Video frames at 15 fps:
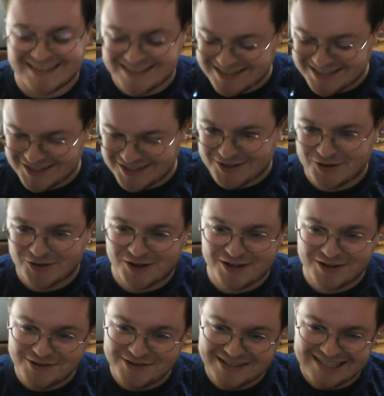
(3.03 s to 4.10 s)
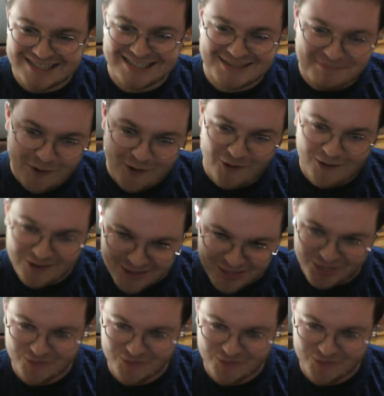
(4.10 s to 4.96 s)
So, here it is, part